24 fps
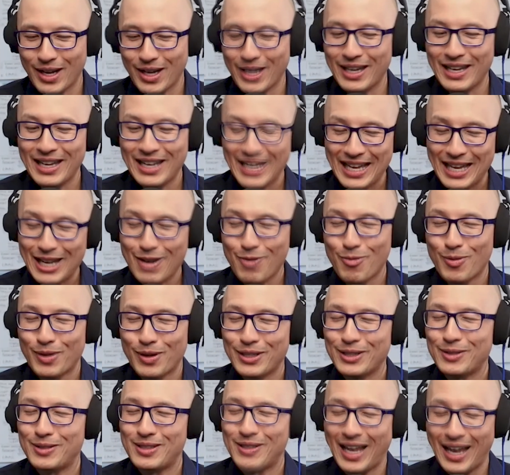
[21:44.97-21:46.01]
It was
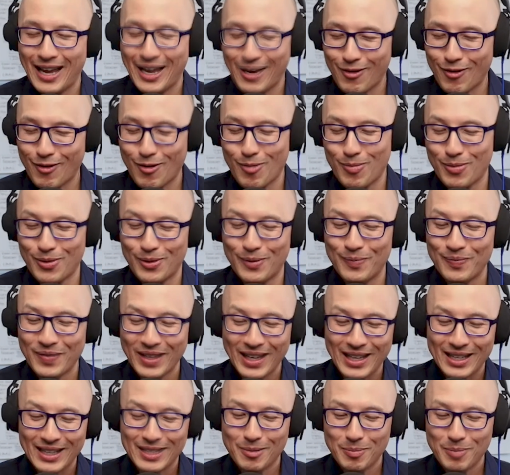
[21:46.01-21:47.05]
terrible. Some
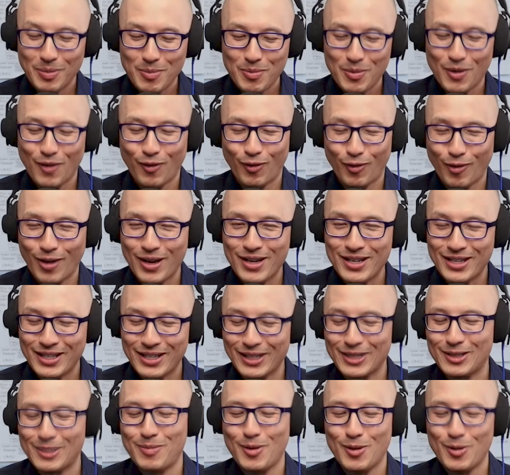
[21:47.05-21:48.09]
people have threatened to
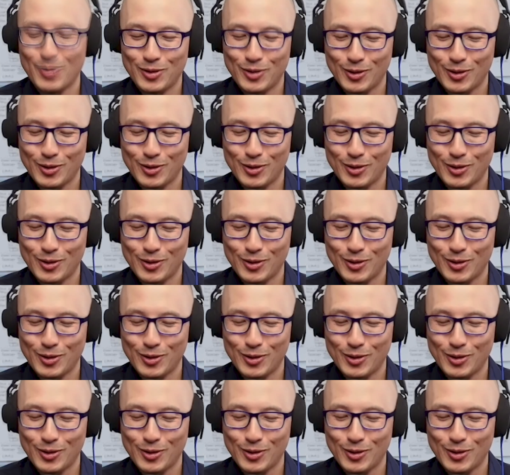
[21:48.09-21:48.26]
expose those